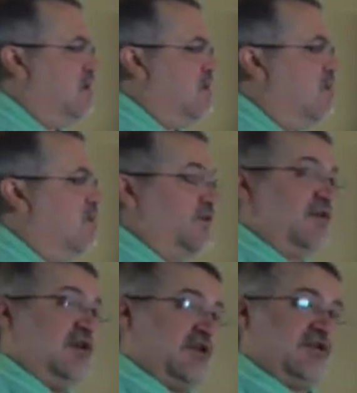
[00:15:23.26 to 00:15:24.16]
was
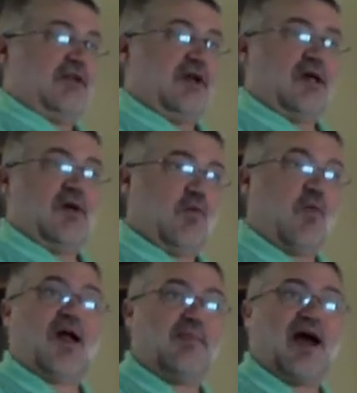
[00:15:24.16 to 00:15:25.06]
initially,
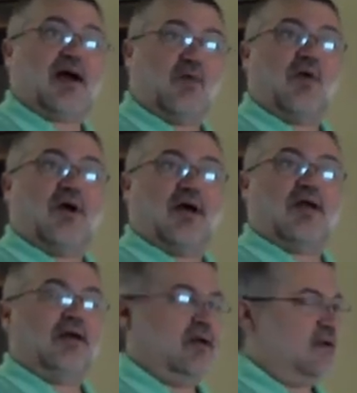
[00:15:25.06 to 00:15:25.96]
way back
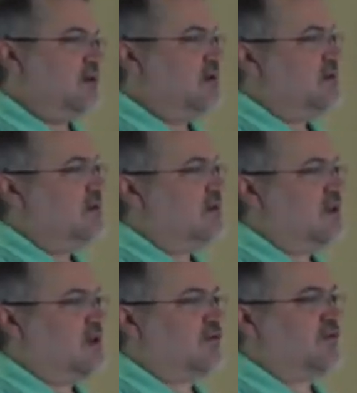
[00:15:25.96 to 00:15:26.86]
when,
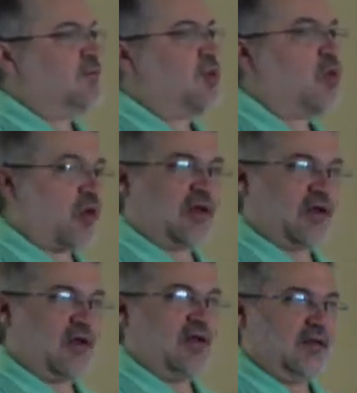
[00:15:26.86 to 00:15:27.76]

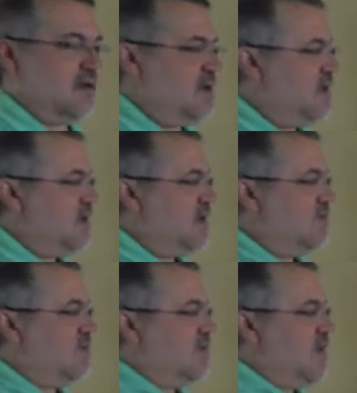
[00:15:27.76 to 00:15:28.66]
supported. If
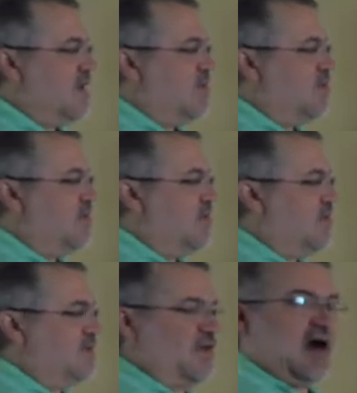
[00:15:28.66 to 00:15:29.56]
you labeled
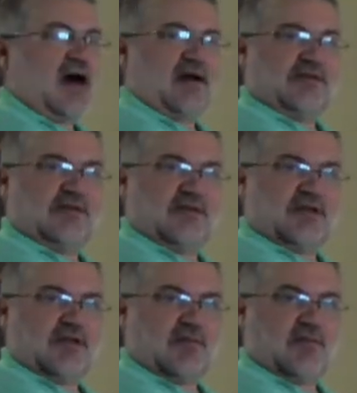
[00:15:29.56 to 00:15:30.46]
this
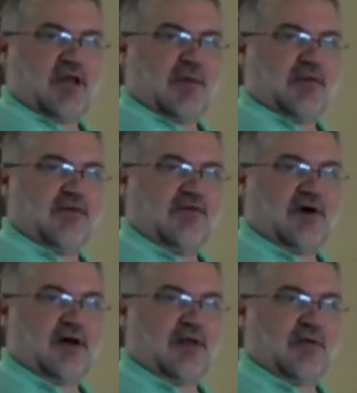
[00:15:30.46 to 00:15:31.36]
oxygen, you'd be able to
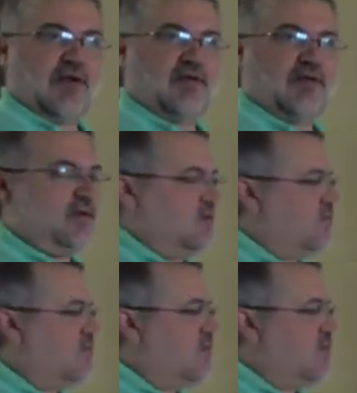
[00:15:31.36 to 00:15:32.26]
follow it
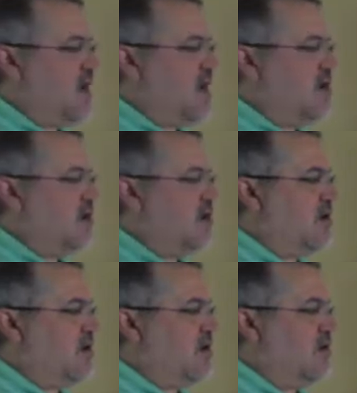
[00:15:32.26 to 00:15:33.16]
from
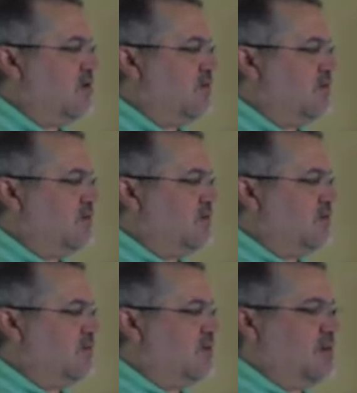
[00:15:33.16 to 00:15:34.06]
alcohol
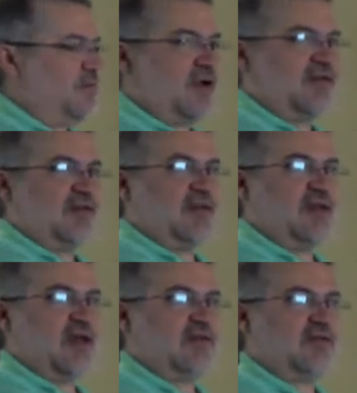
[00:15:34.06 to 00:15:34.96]
to being present in
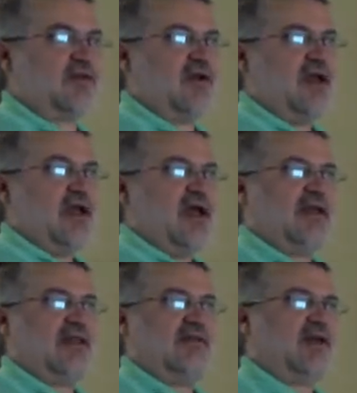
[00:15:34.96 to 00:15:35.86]
the ester.
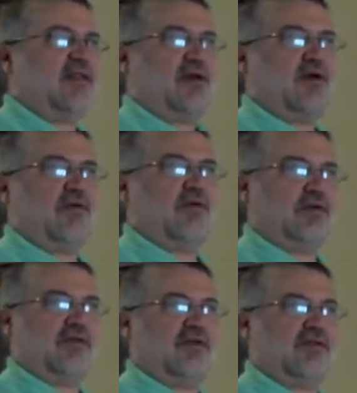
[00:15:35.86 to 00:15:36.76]
And that's how that whole
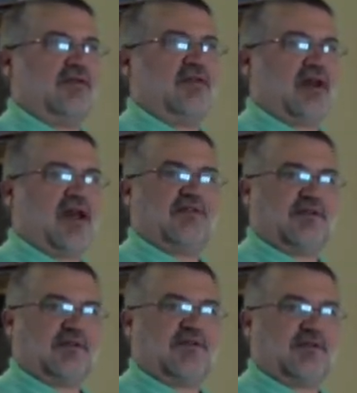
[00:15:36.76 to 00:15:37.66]
nucleophilic
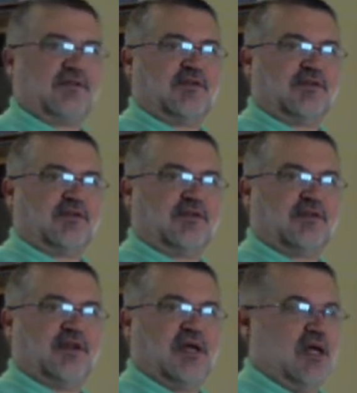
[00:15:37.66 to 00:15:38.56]
acyl
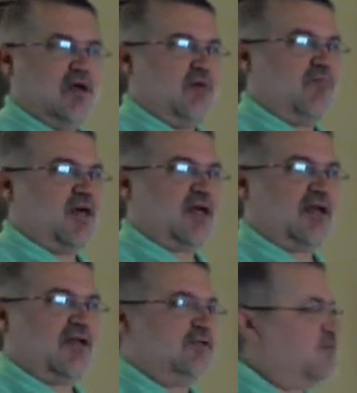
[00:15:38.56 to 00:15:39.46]
substitution
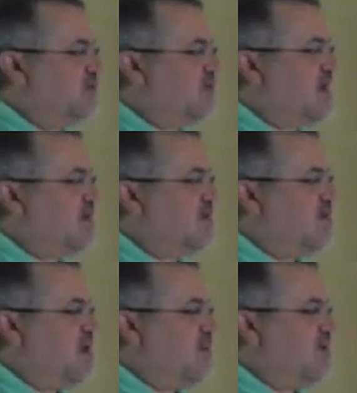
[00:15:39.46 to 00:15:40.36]
mechanism was kind of
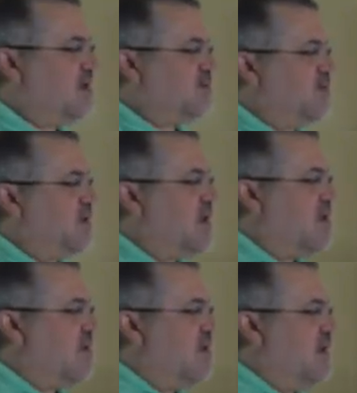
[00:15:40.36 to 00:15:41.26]
developed, because we
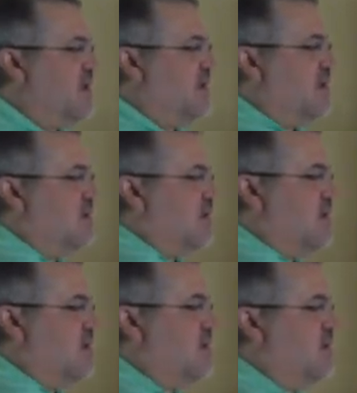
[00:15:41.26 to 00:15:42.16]
know
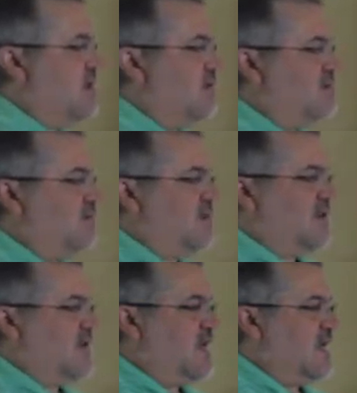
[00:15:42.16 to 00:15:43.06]
that this, what's
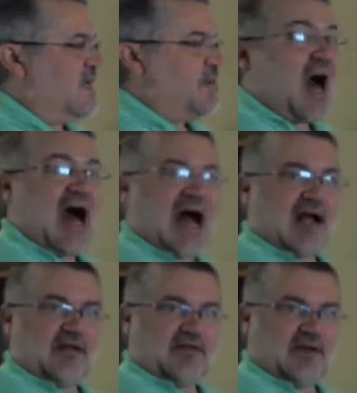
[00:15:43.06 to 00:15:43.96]
in the
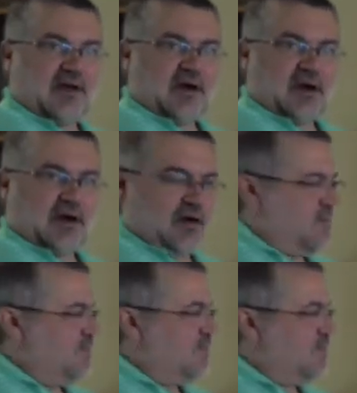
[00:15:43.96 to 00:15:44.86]
box here,
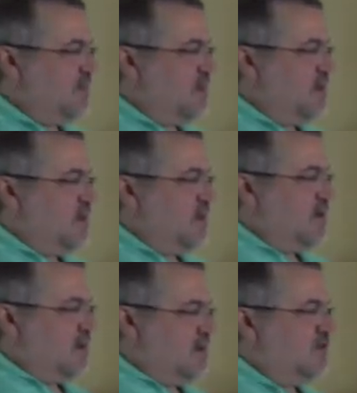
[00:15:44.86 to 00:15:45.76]

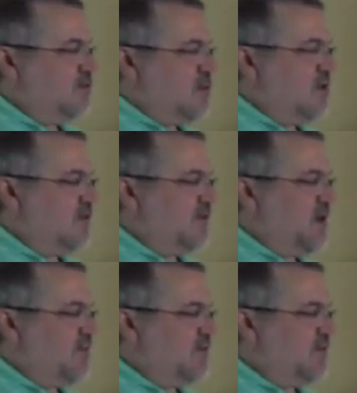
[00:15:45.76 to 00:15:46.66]
is what
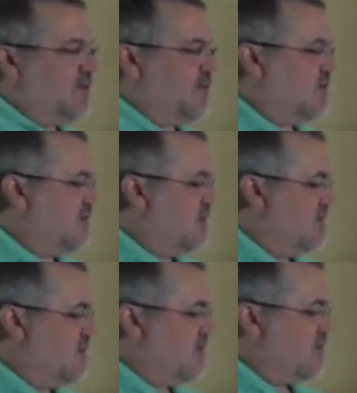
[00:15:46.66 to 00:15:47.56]
substituted
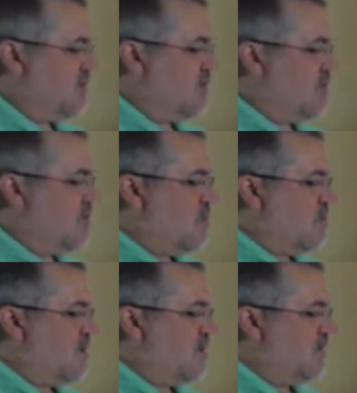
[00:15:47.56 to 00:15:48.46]
for what
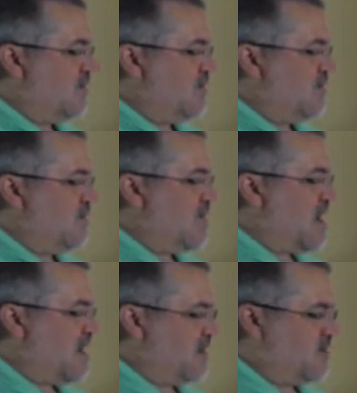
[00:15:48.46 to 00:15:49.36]
was in the
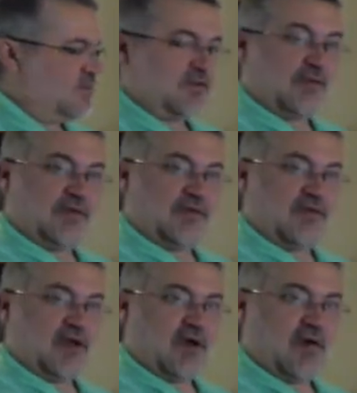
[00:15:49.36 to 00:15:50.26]
box, which was
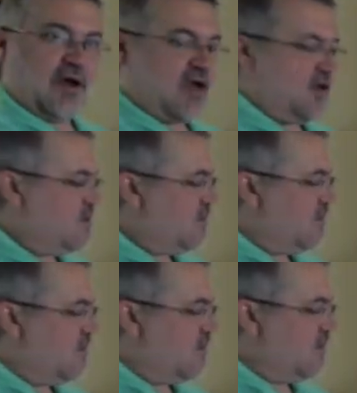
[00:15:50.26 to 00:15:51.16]
the OH. So
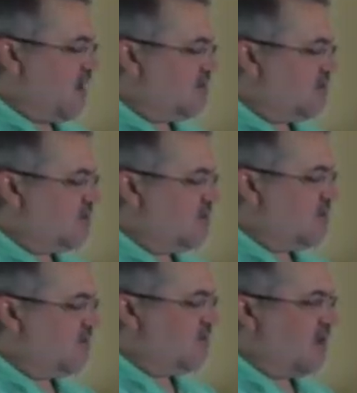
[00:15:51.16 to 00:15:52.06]
this oxygen
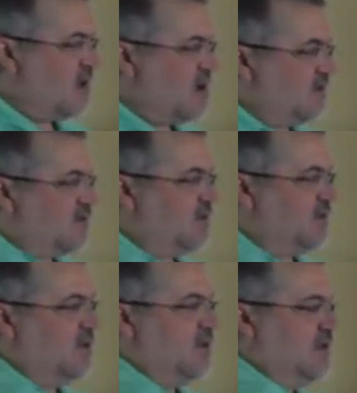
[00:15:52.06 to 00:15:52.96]
is lost.
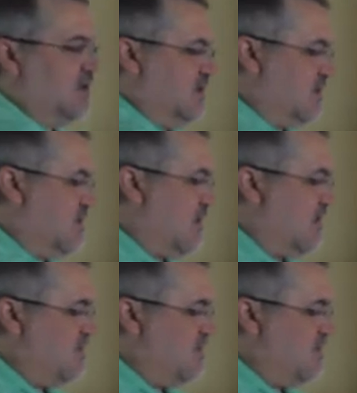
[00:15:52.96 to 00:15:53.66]
Okay.